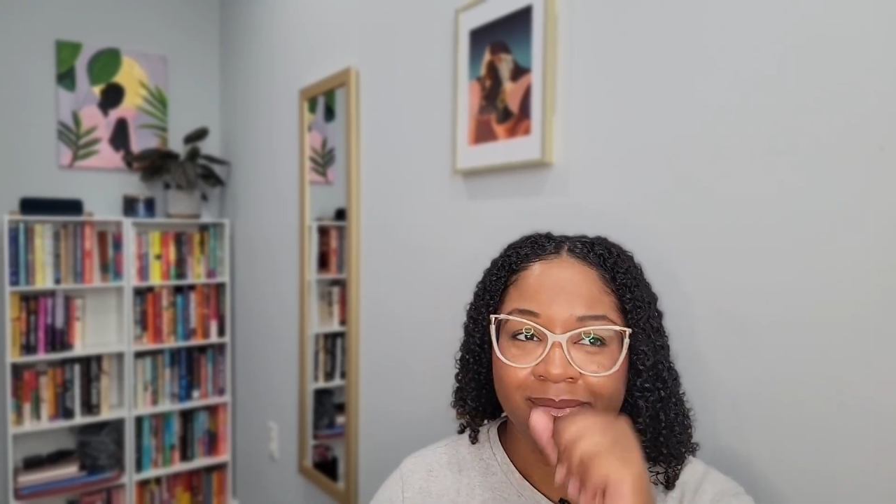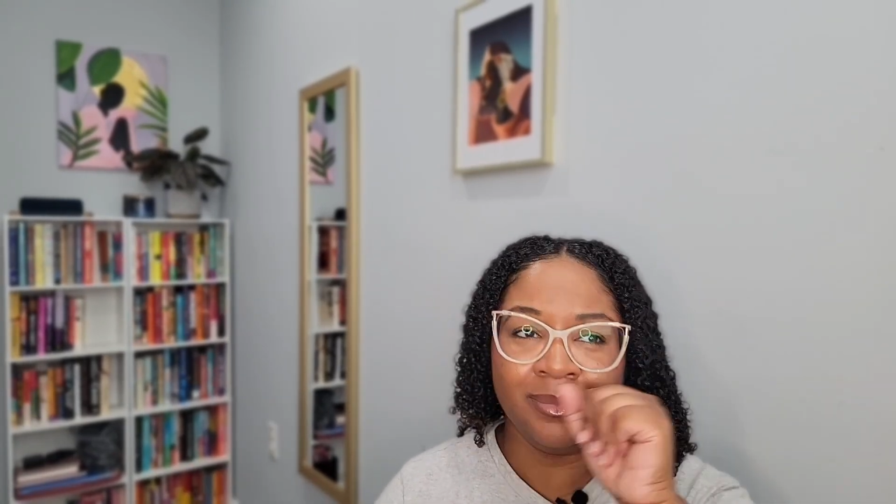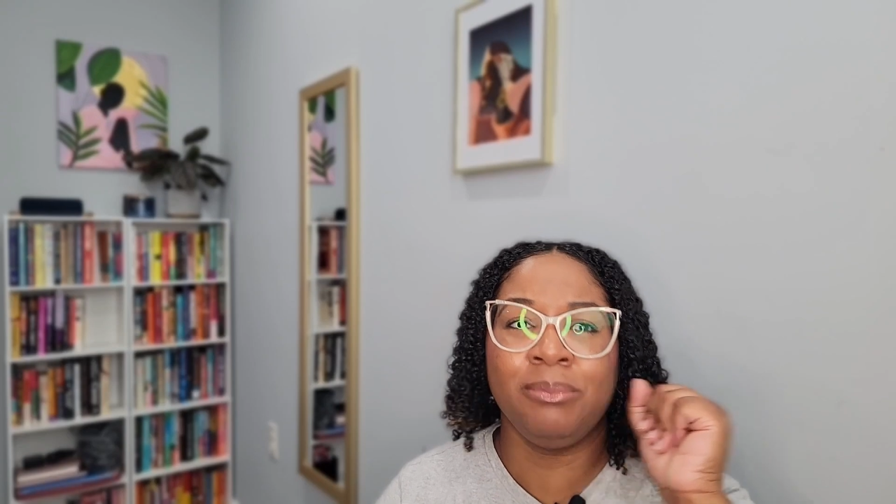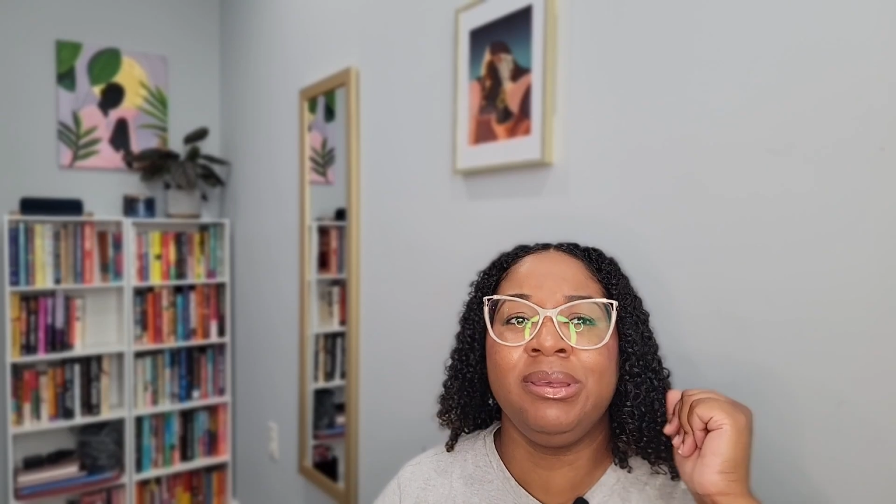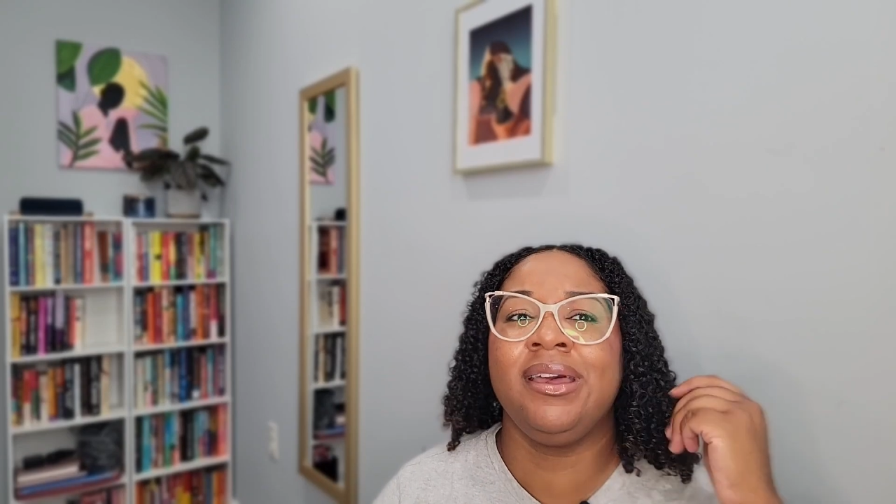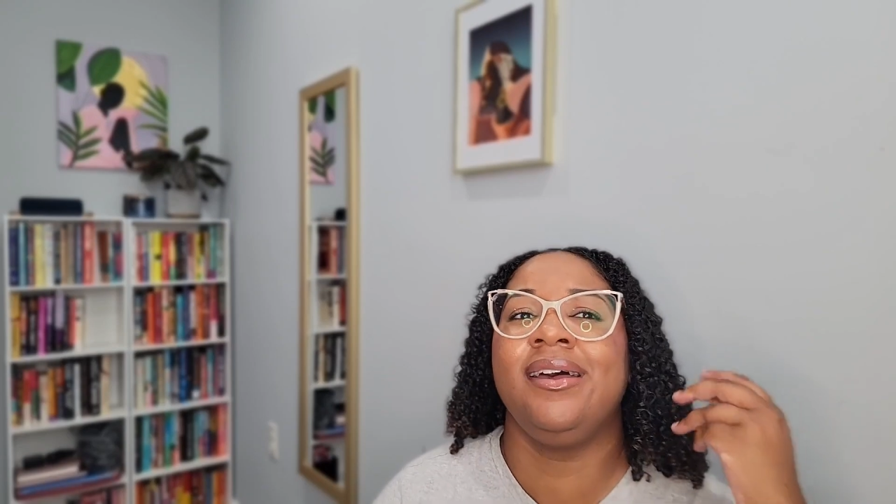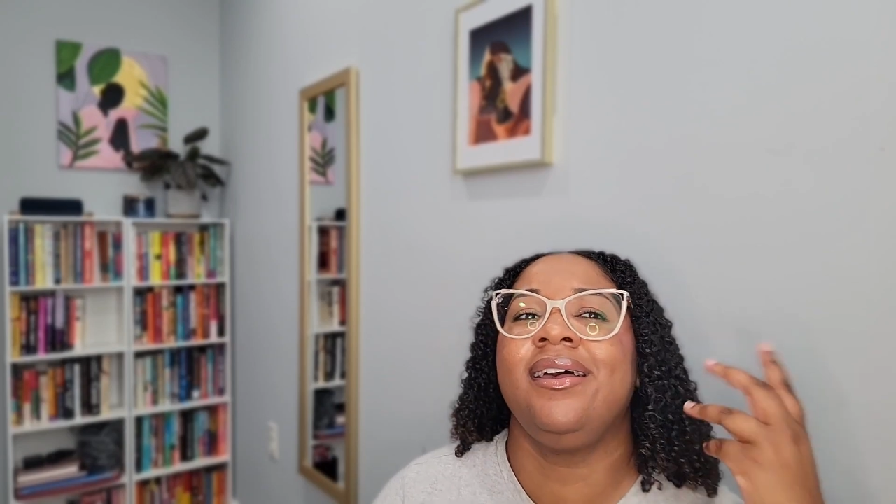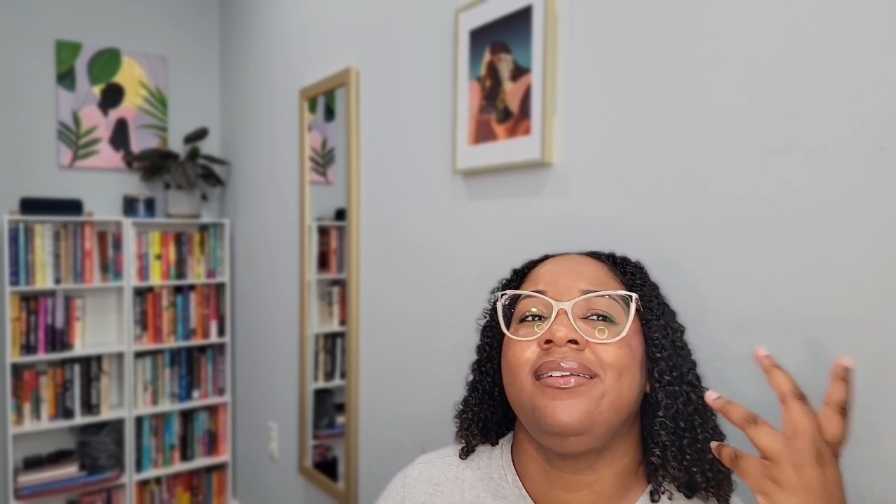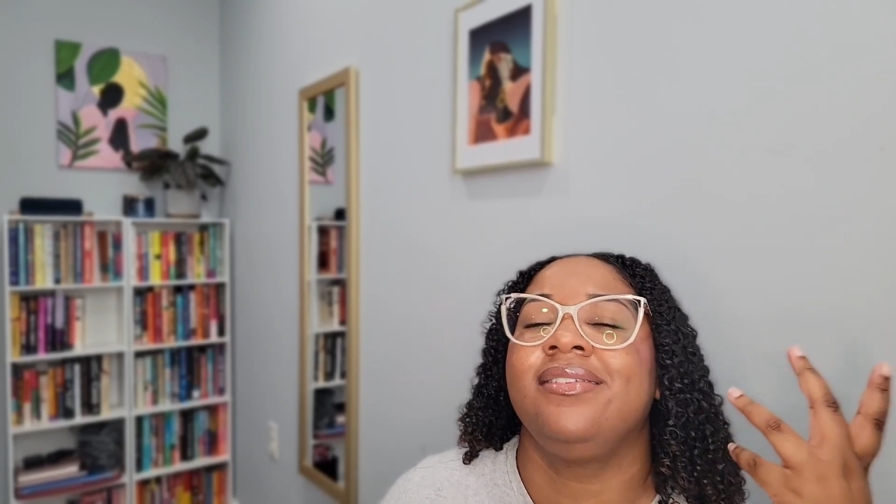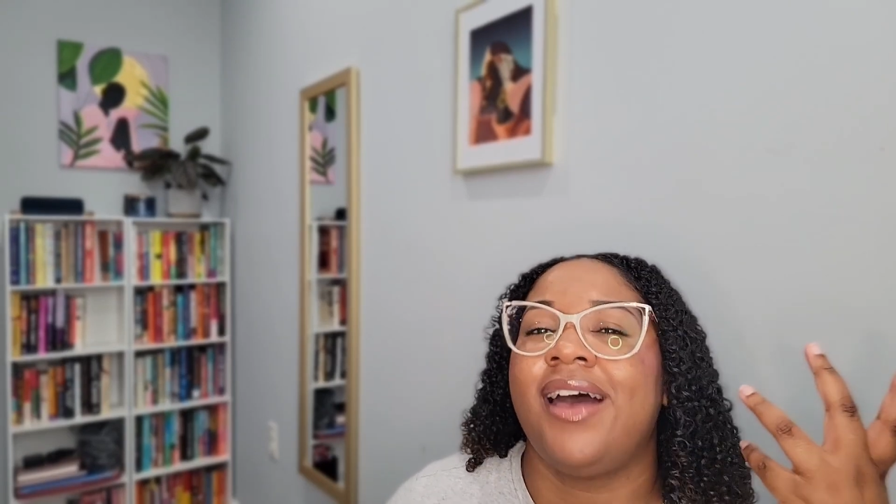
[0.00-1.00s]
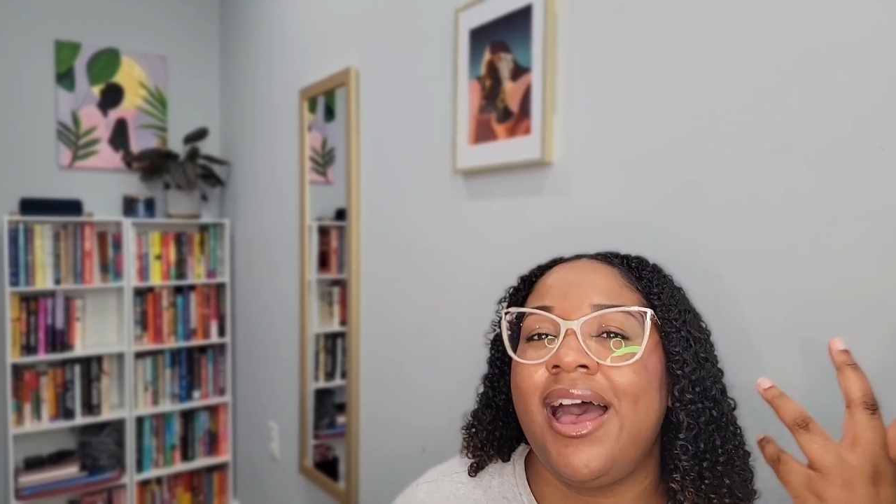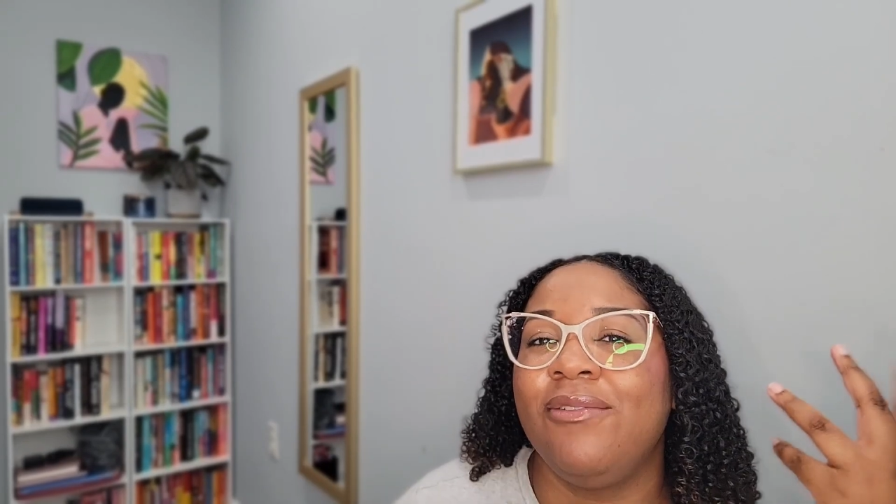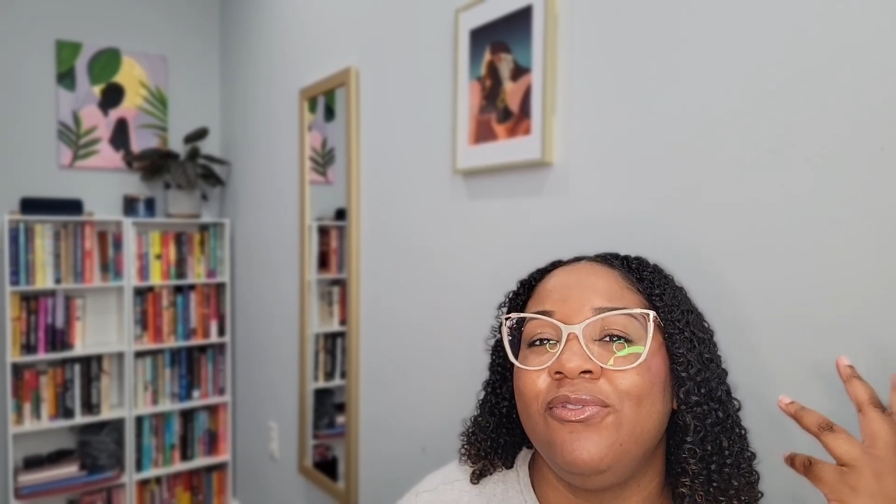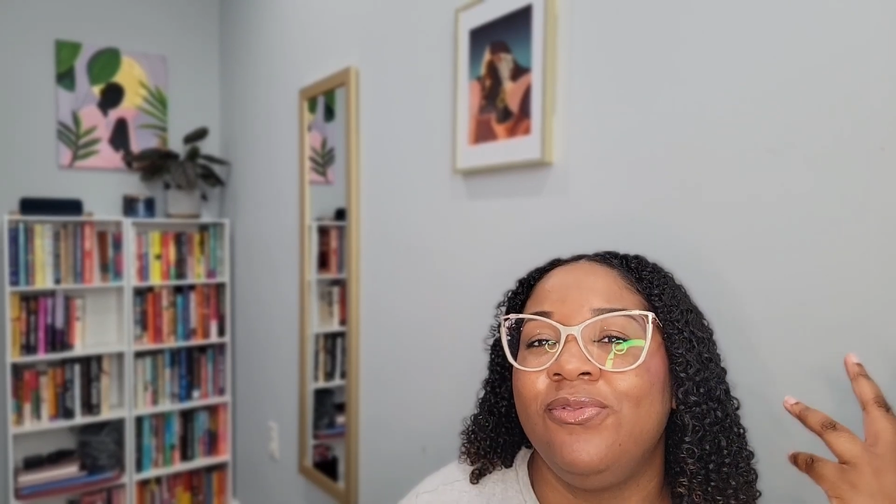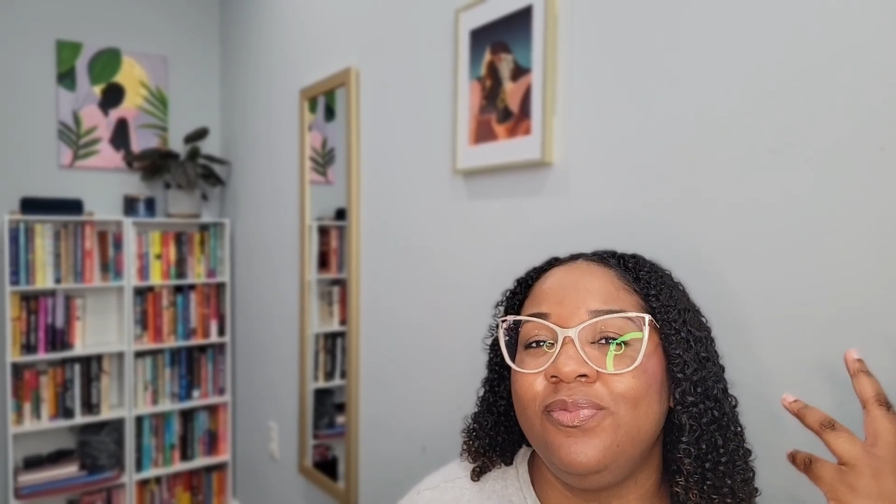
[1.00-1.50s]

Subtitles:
because I've